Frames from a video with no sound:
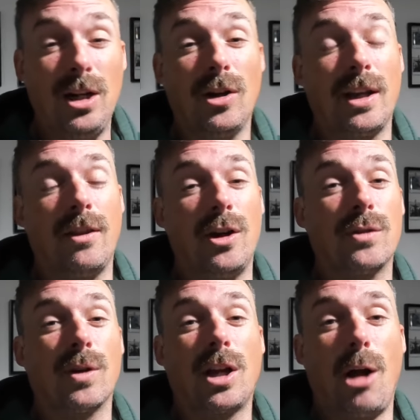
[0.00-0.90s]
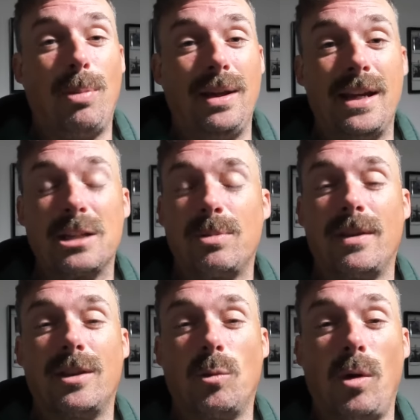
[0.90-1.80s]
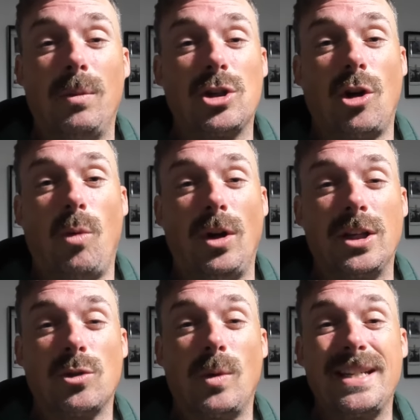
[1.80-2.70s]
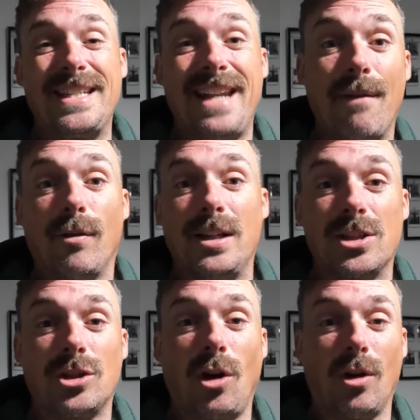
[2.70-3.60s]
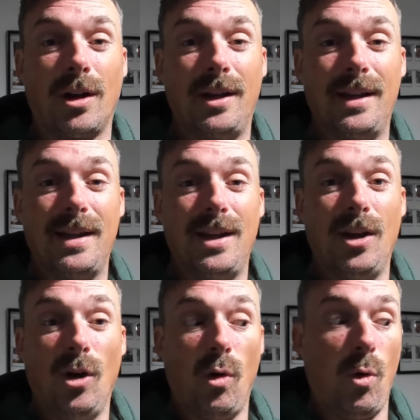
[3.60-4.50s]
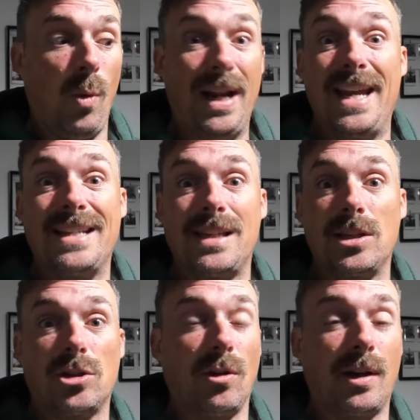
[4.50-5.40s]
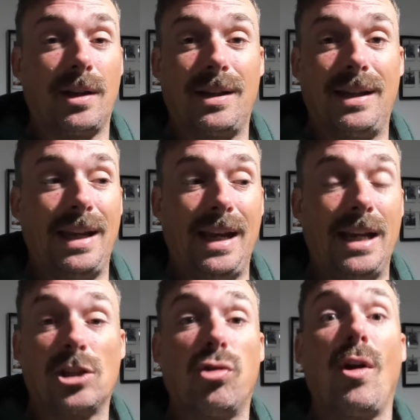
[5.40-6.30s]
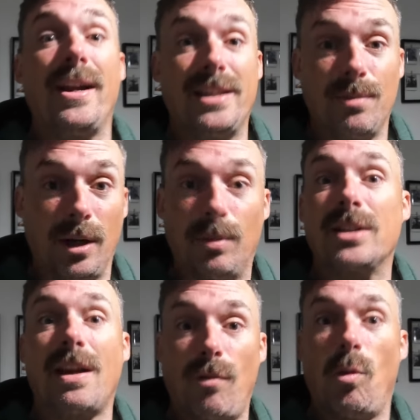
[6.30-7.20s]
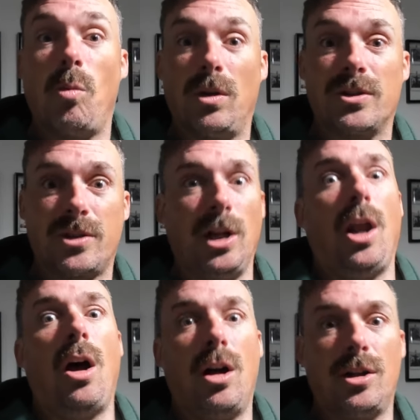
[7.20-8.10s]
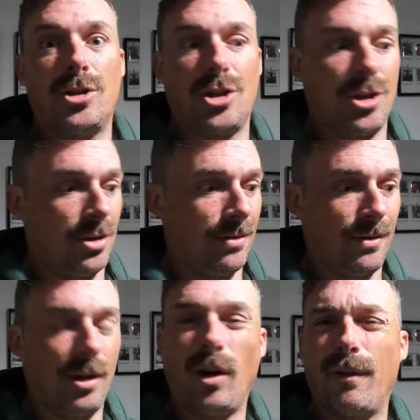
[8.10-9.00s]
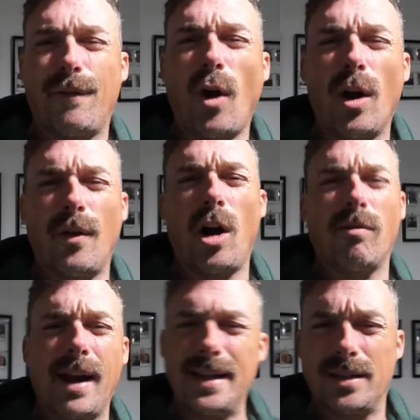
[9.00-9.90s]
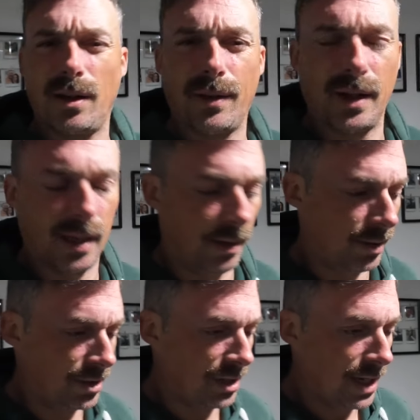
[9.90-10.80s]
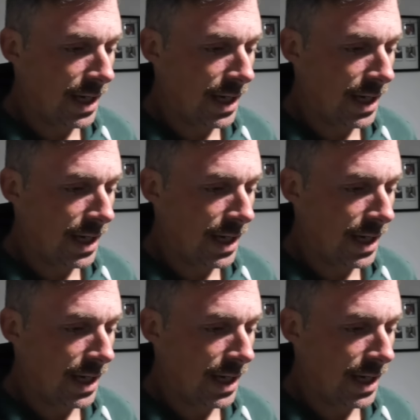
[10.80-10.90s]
looking at those for a couple of years, but the one which I want is always never in stock. Or when it is in stock, it's crazy money, because everyone wants the large, like 5R rated, I think it was.